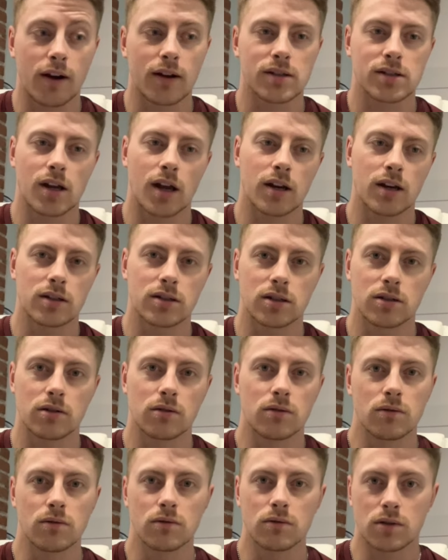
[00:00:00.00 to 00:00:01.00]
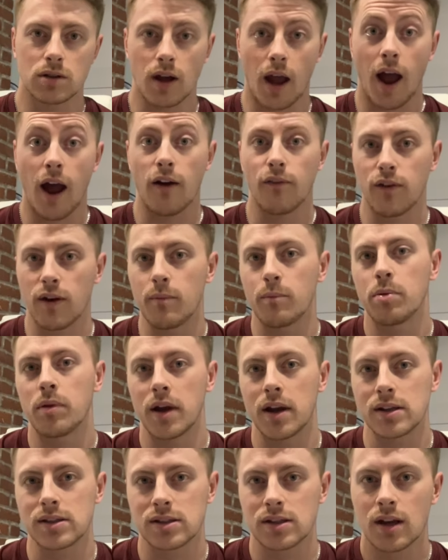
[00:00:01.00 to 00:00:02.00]
excited to to have him
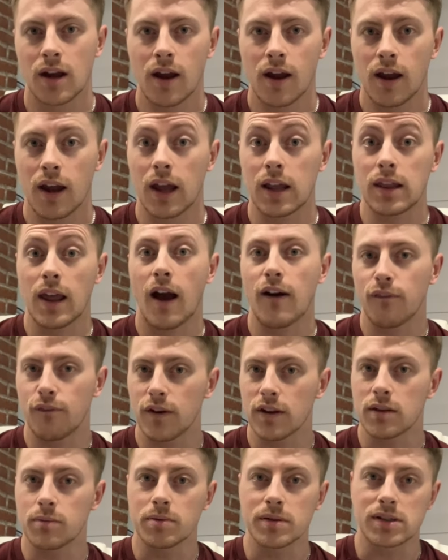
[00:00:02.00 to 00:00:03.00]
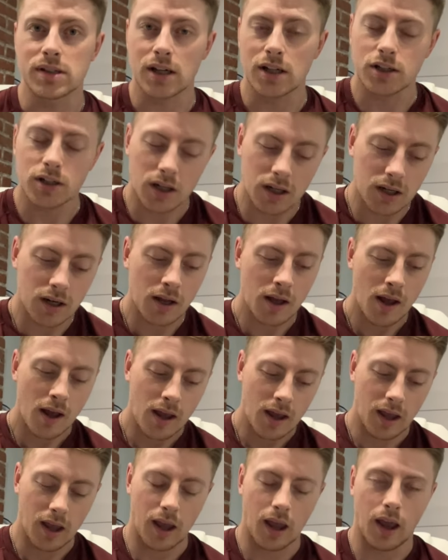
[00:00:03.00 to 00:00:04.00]
place in that fifth position
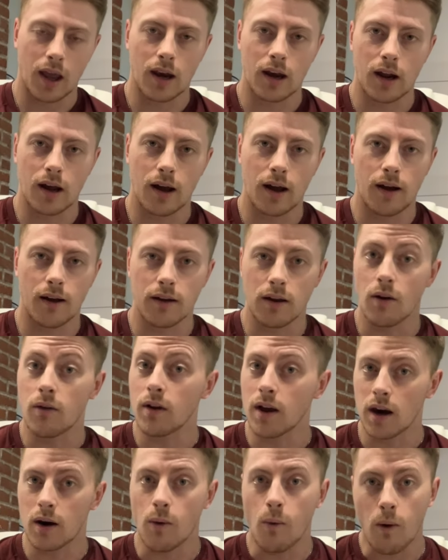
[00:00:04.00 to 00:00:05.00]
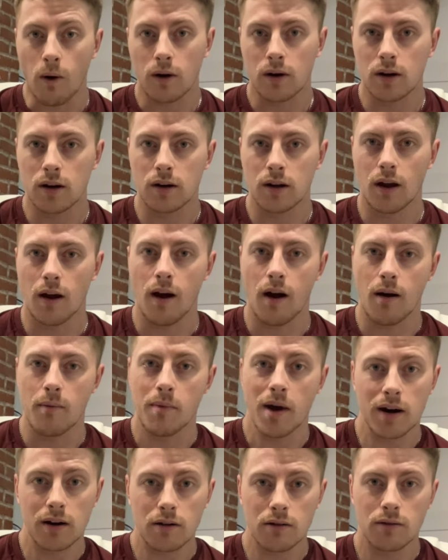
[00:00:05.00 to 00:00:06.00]
and, uh, you know, get awarded a
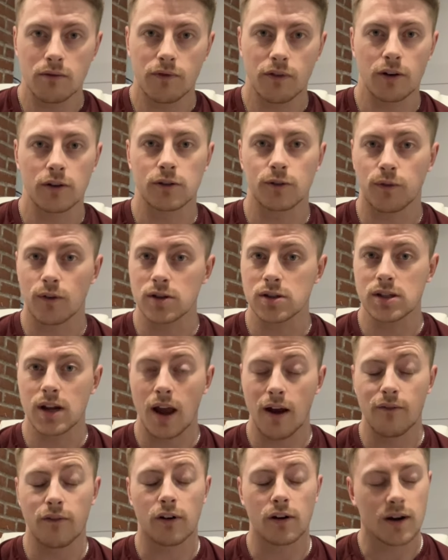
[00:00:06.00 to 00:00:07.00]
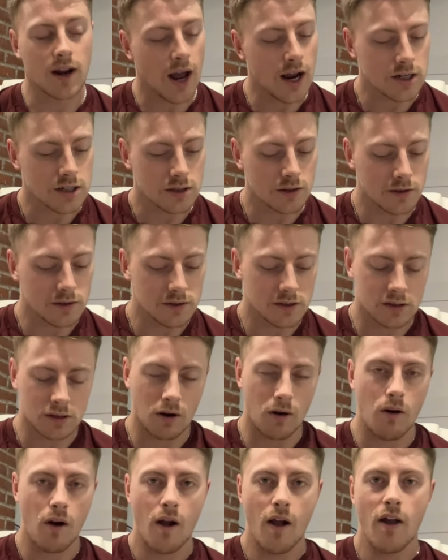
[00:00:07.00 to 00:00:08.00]
medal for his first ever nationals.
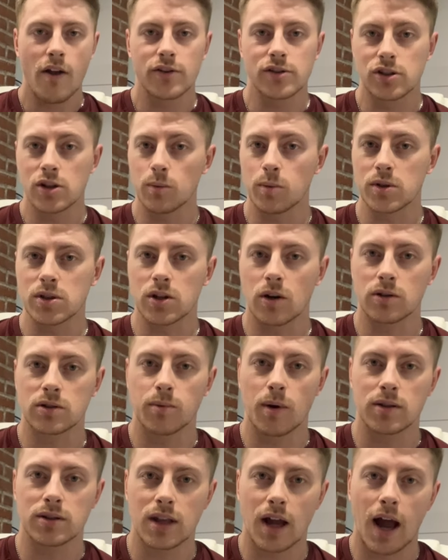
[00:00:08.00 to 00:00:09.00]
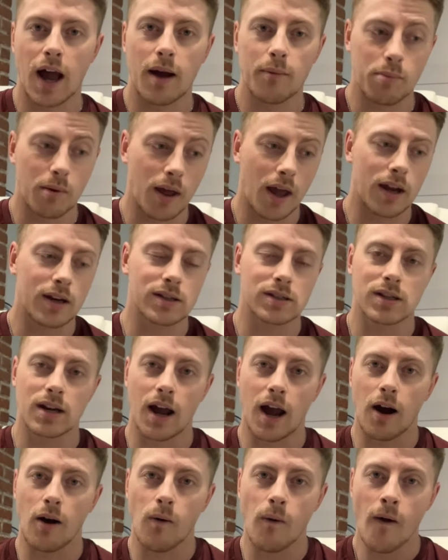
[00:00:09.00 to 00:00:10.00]
So super stoked about that. Plan is
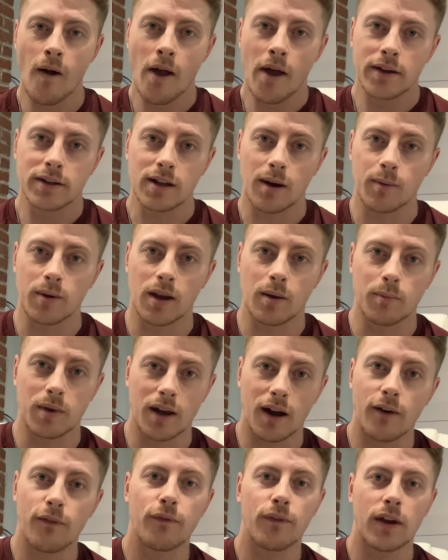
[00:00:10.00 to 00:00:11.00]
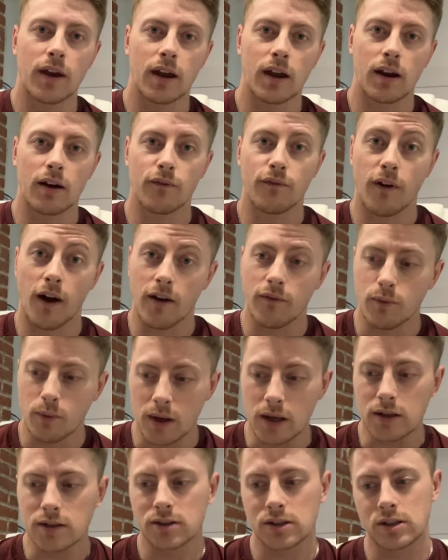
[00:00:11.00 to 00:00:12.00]
now WNBF in five
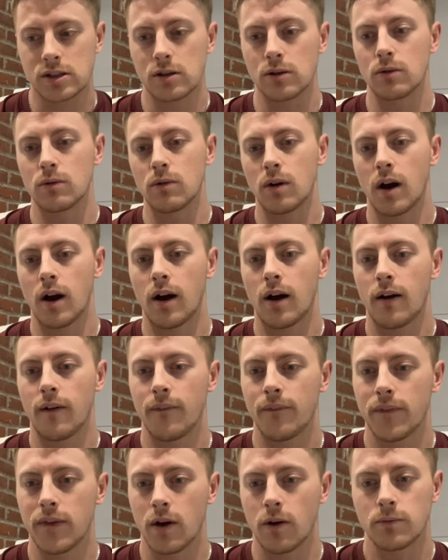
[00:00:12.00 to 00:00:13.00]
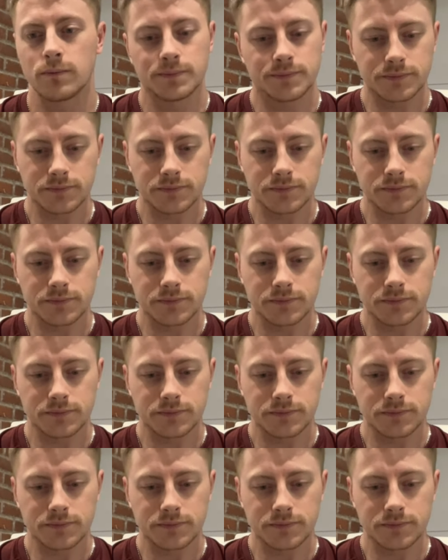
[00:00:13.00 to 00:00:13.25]
weeks to, uh, you know,